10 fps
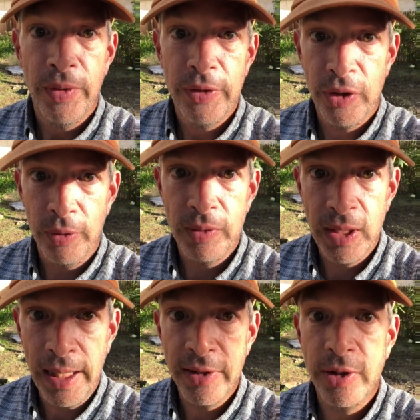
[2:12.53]
So
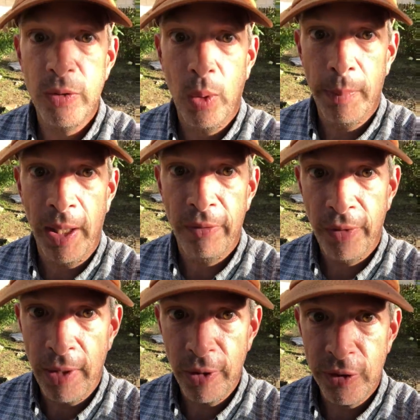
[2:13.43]
tennis is one of my
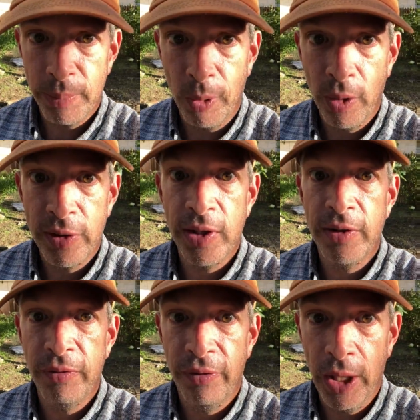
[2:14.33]
favorite sports.
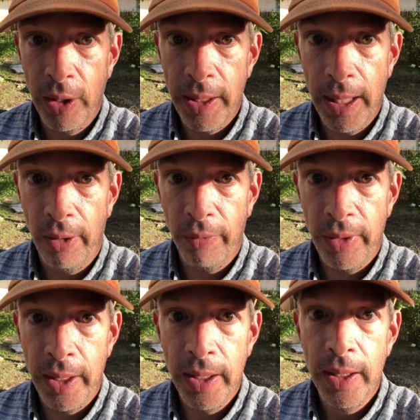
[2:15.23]
It's very
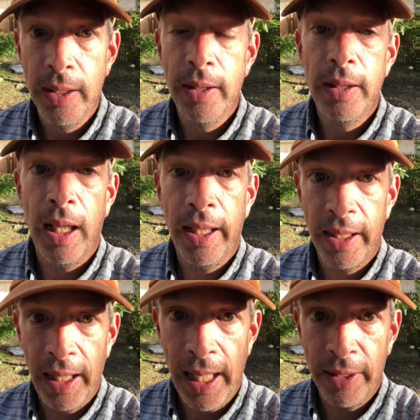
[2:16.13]
healthy. I
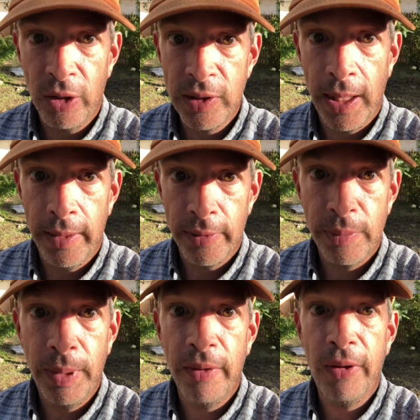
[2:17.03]
can handle tennis,
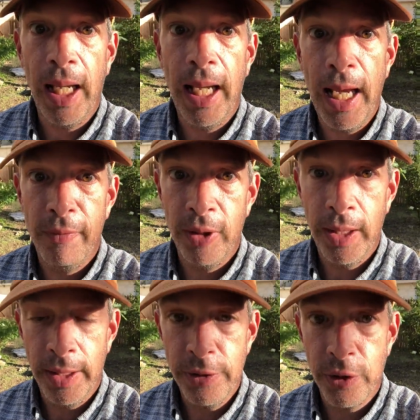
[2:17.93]
but if I have an
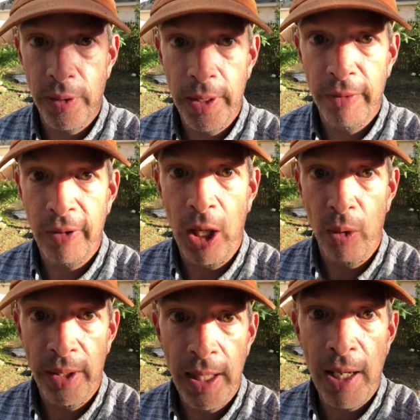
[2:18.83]
injury, if I
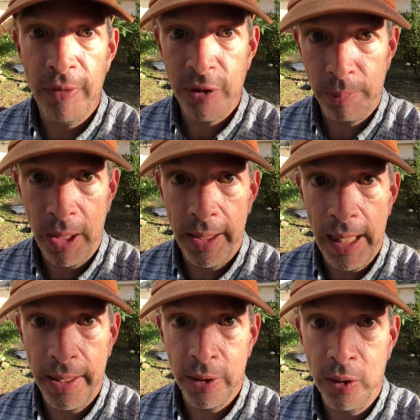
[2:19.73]
already have a sprained
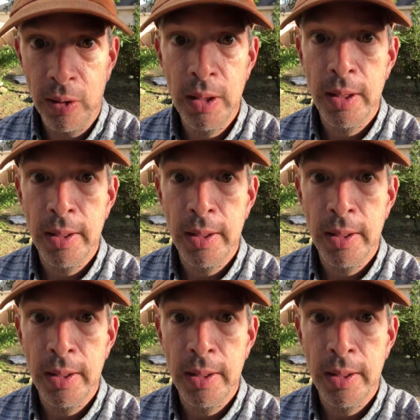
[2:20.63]
ankle,